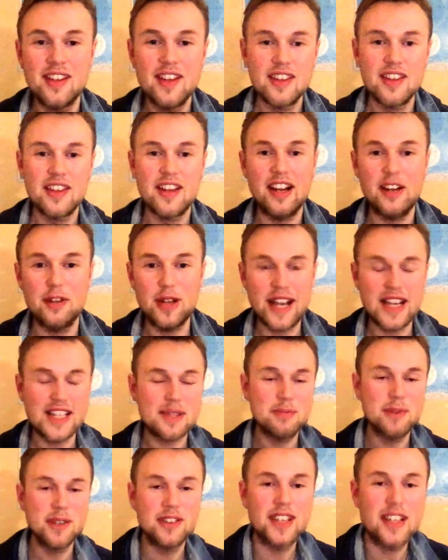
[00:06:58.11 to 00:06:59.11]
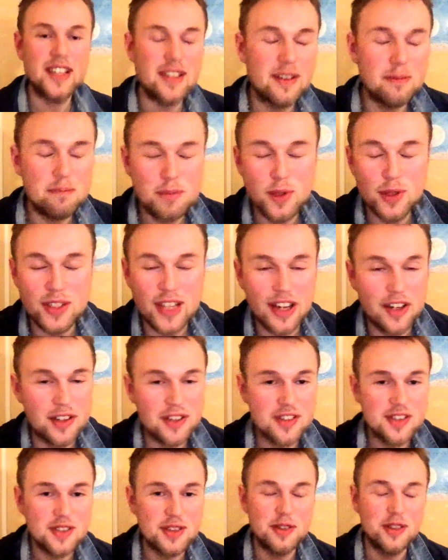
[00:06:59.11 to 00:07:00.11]
The harassment I put
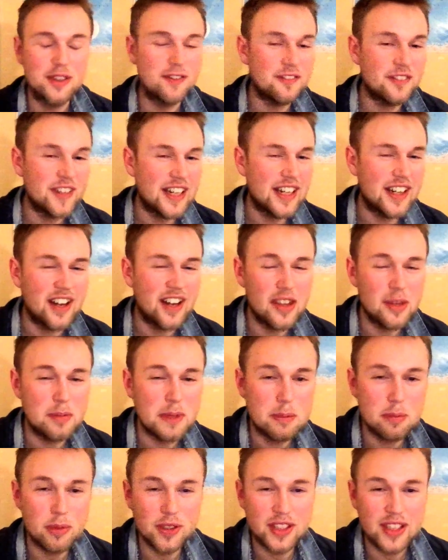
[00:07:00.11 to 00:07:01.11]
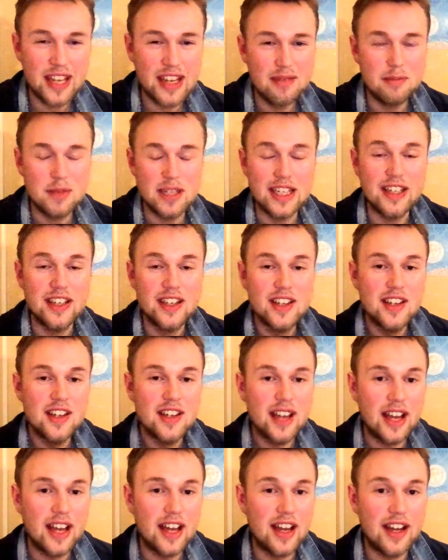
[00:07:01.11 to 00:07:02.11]
others through, the fear other people gave me,
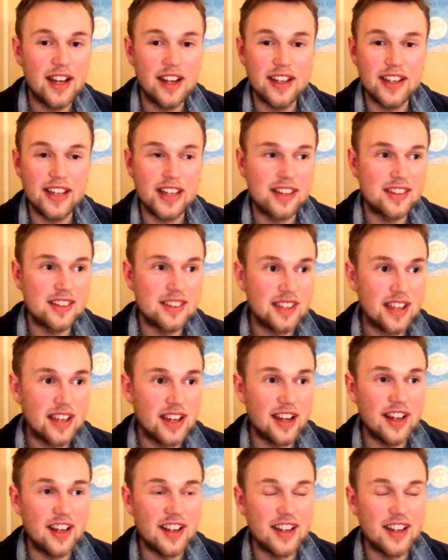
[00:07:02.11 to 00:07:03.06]
uh, it, uh,